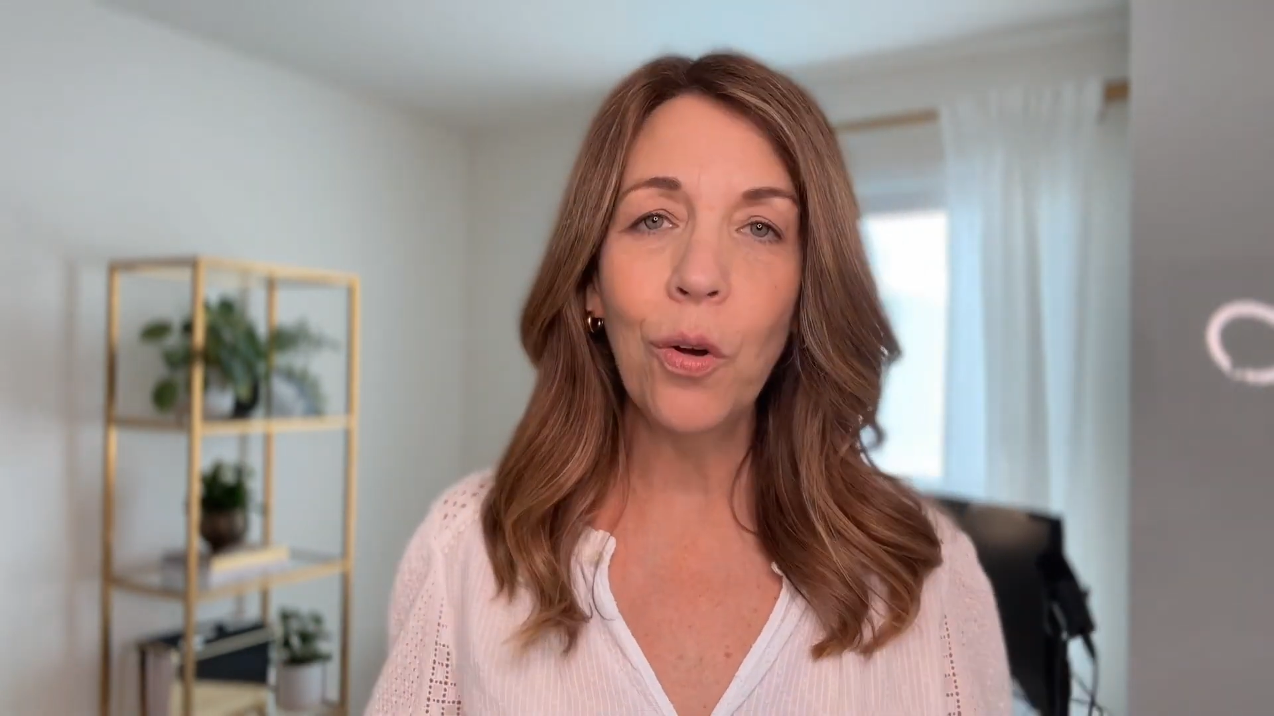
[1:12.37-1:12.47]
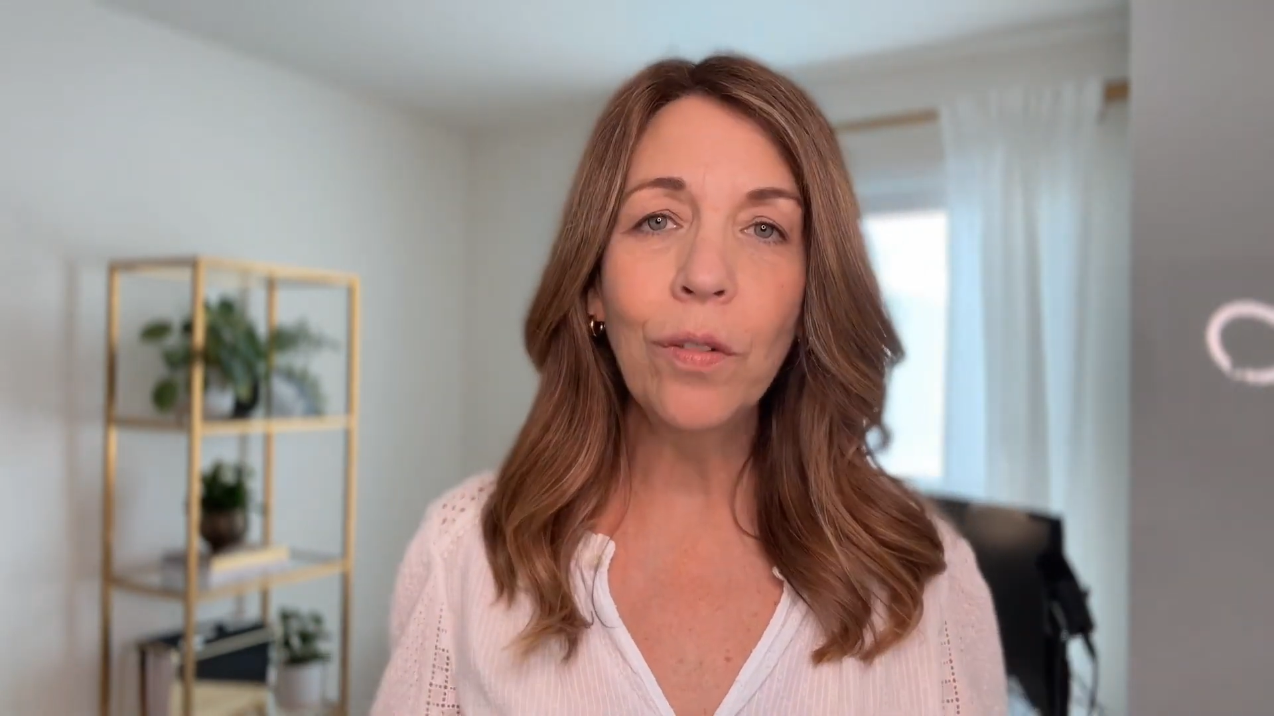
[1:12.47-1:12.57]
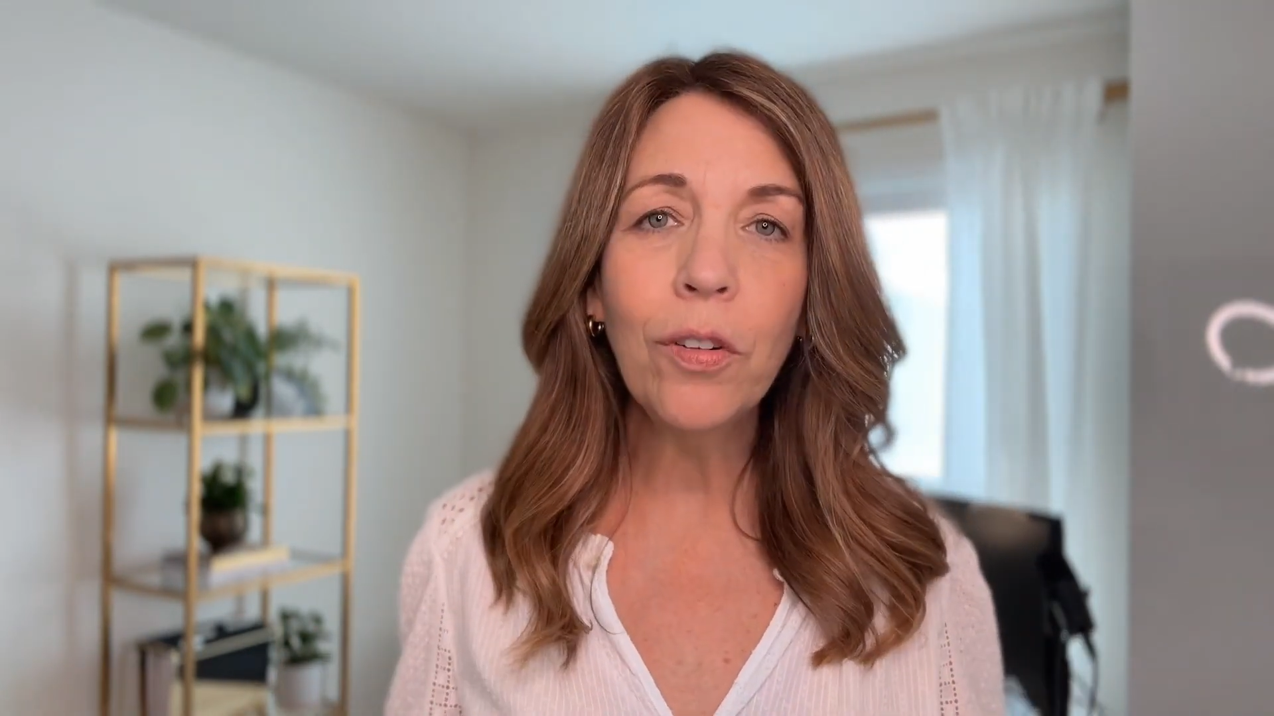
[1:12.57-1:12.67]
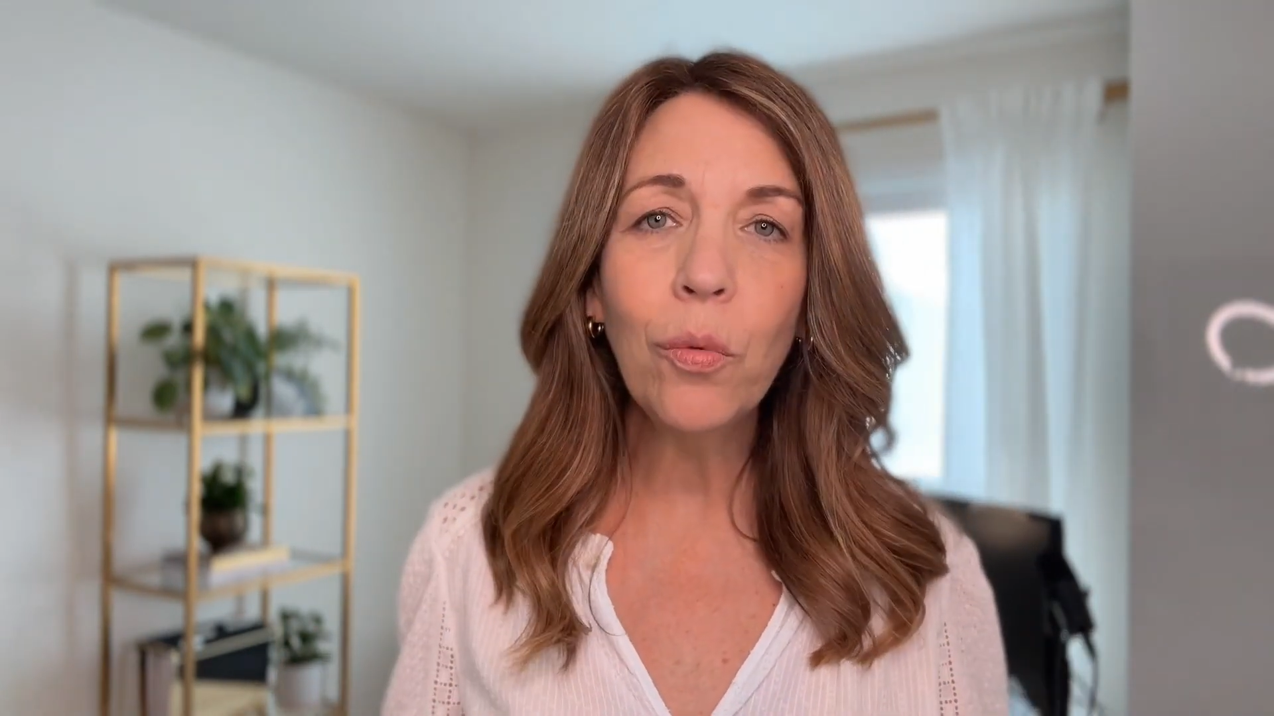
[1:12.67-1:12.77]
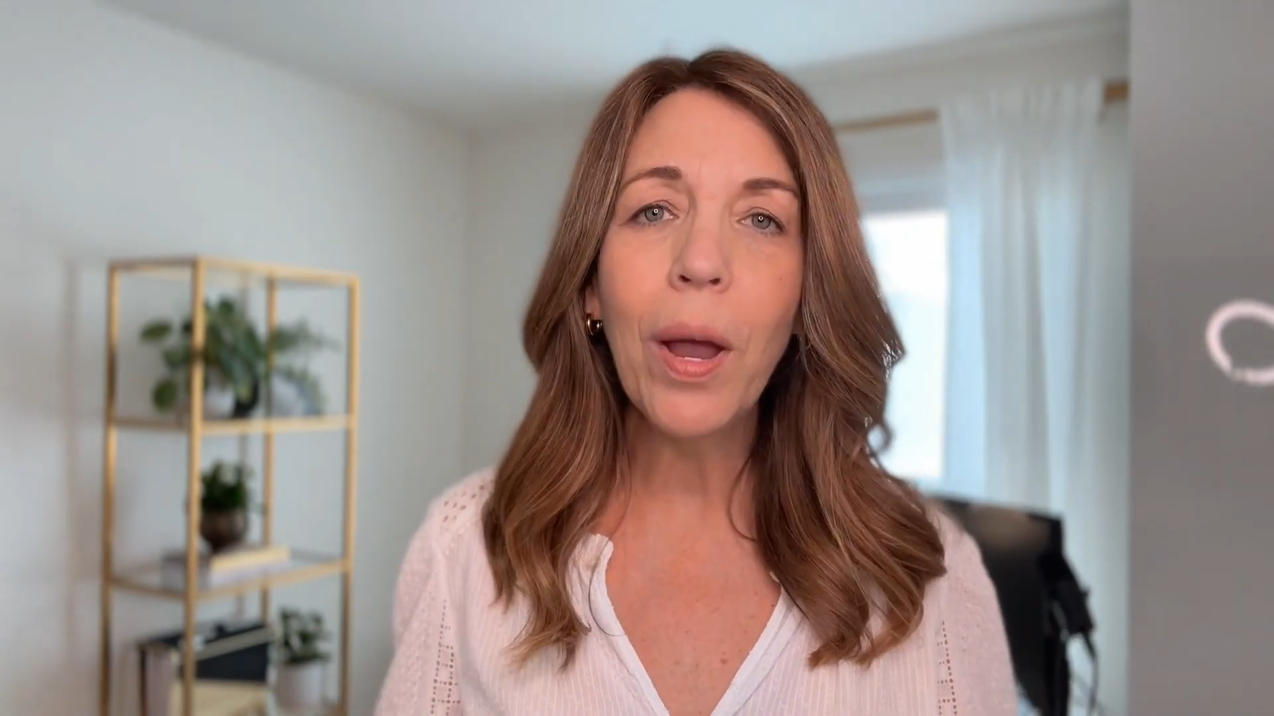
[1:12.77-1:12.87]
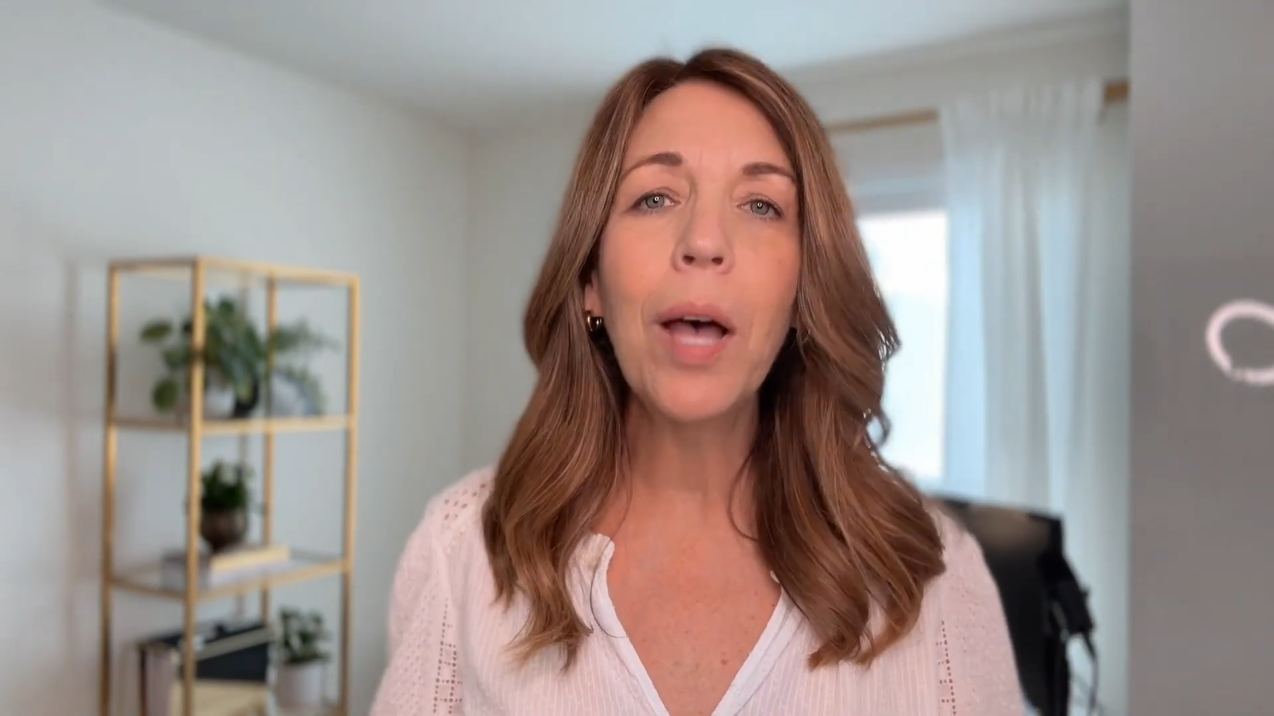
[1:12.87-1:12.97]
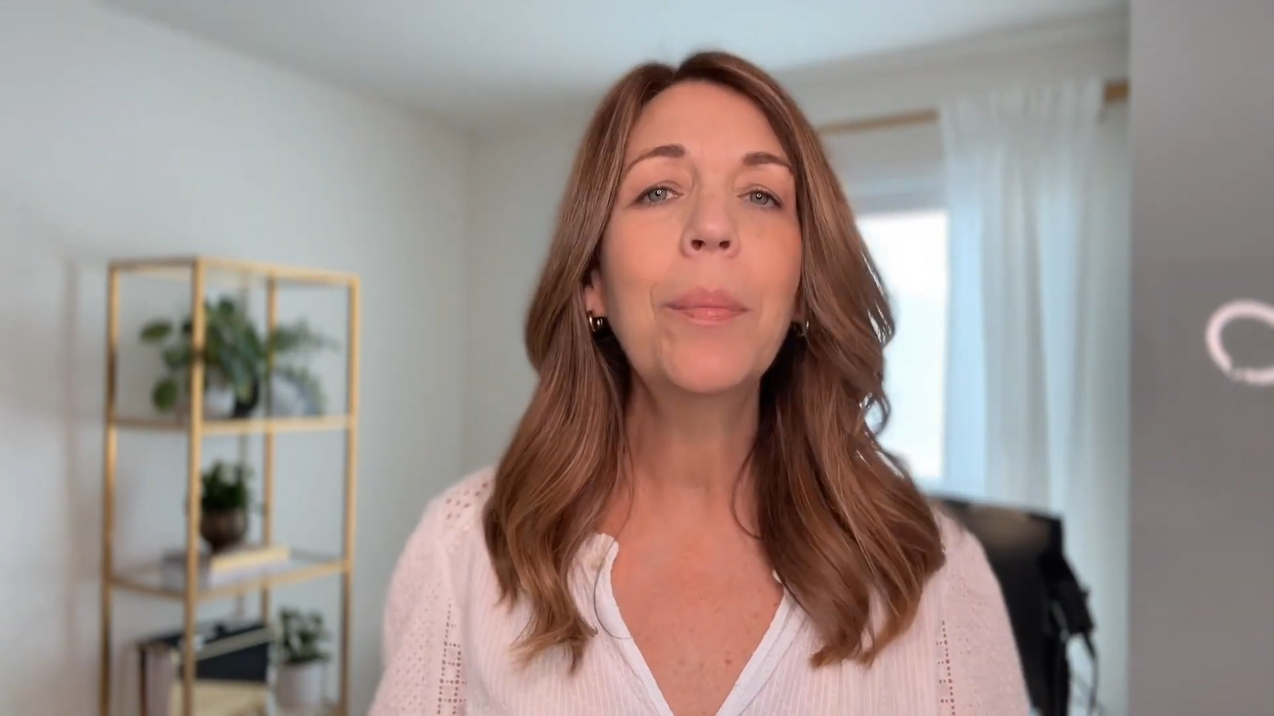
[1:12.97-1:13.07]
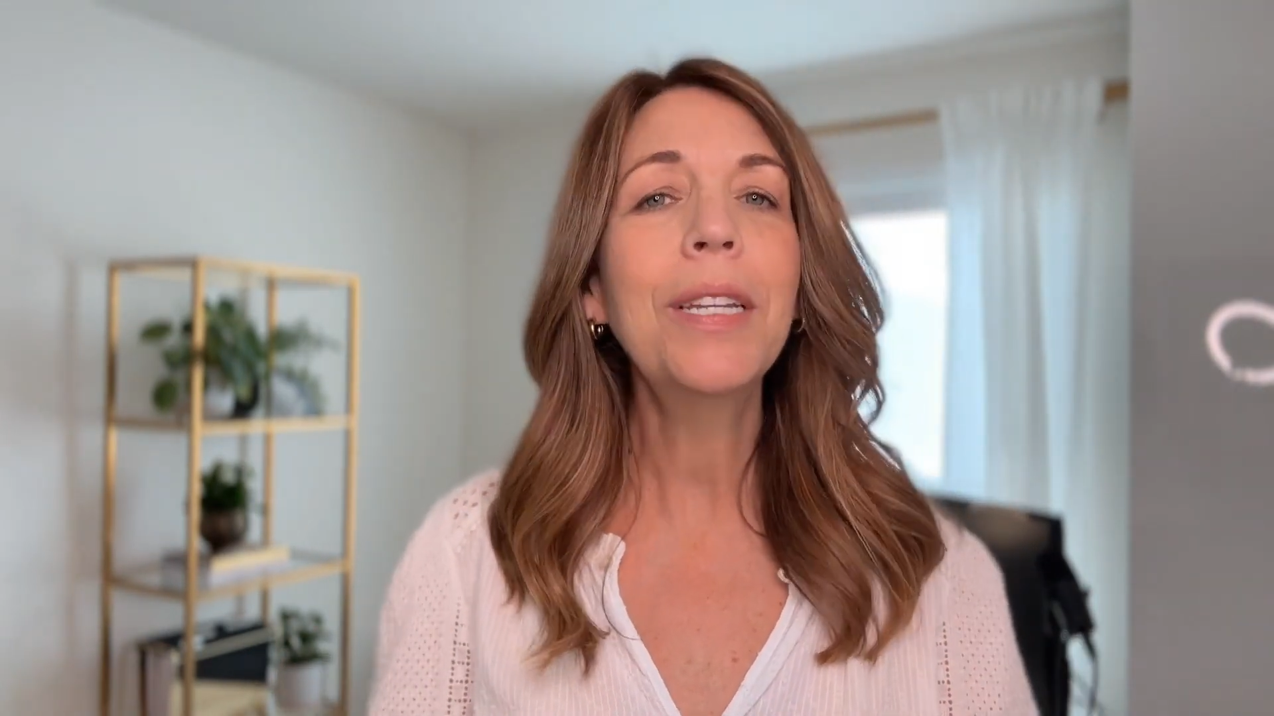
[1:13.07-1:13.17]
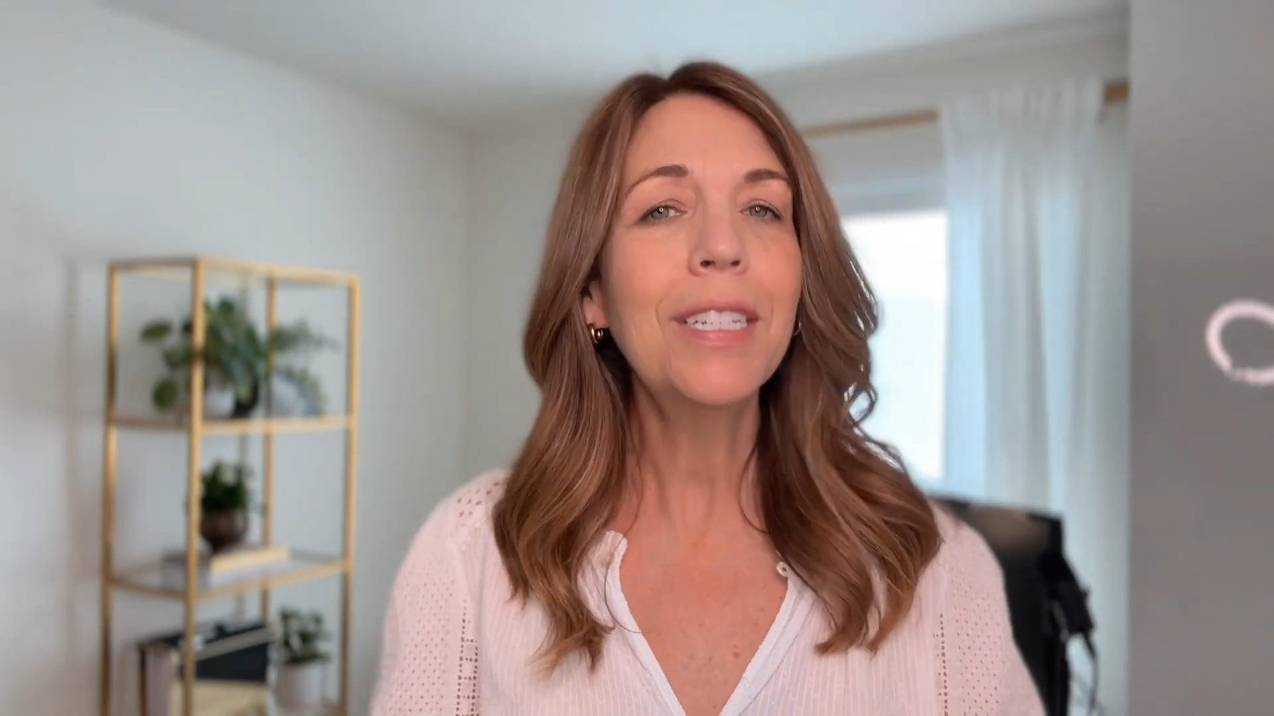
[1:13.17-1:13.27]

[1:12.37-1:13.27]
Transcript: overwhelming